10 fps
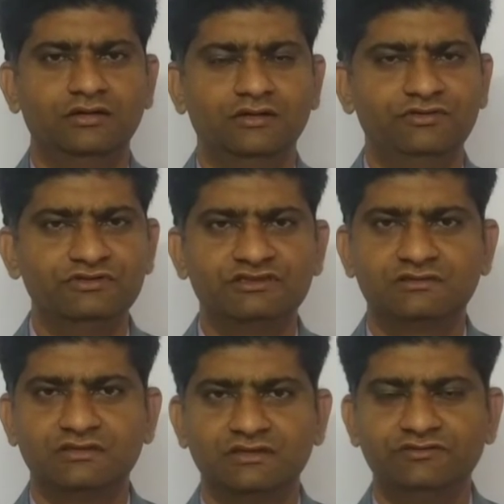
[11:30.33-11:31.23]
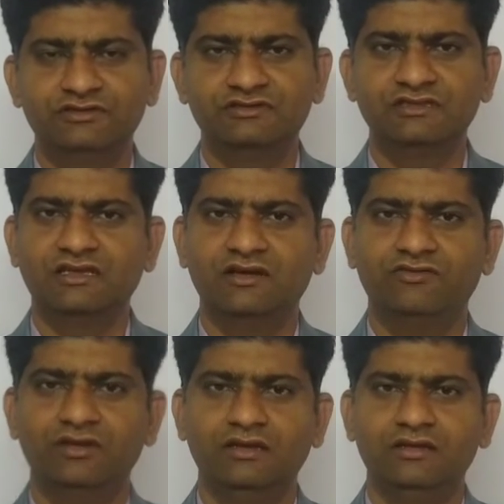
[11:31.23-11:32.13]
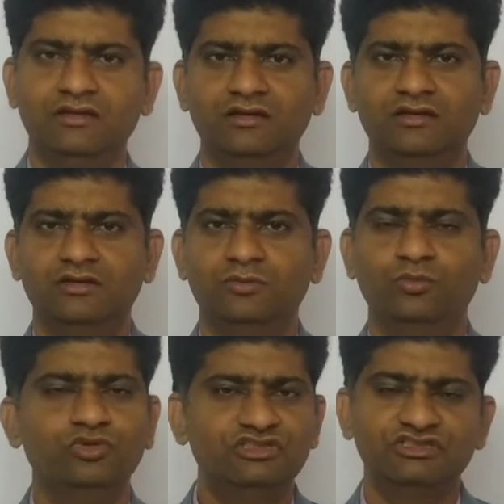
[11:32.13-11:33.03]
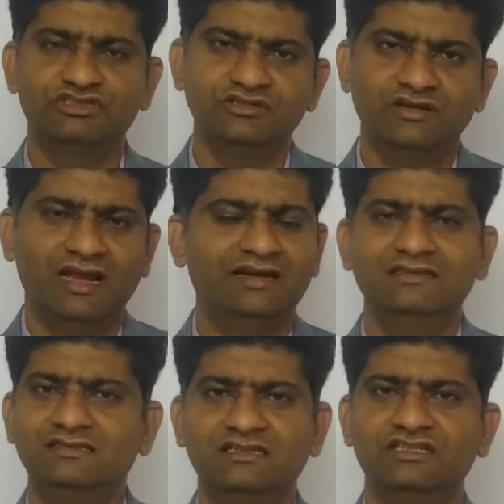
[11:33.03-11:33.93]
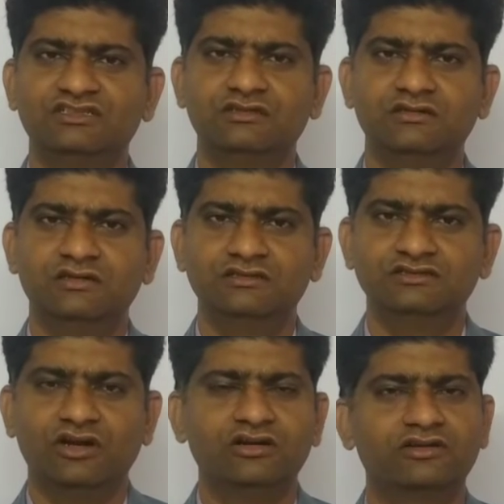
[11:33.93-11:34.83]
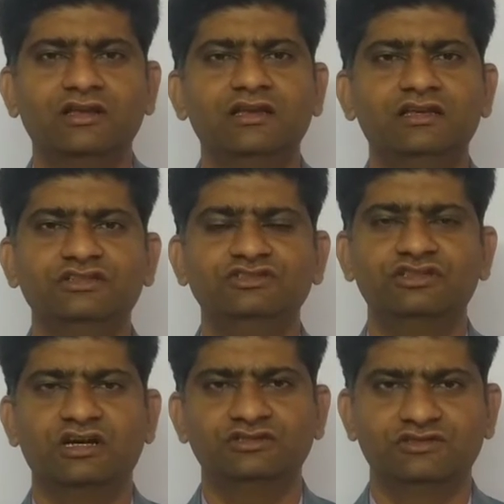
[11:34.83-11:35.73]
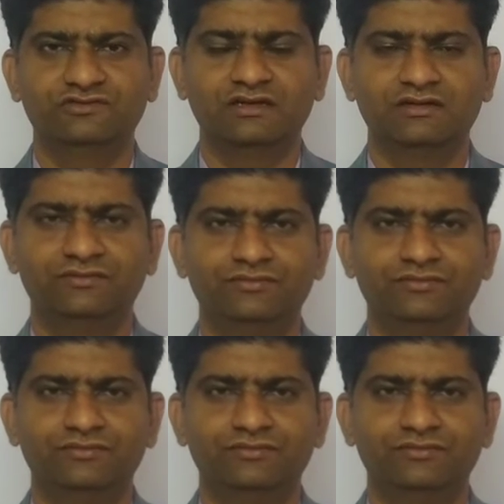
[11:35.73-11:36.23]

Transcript: if you see carefully, position and designation is not really in charge of it.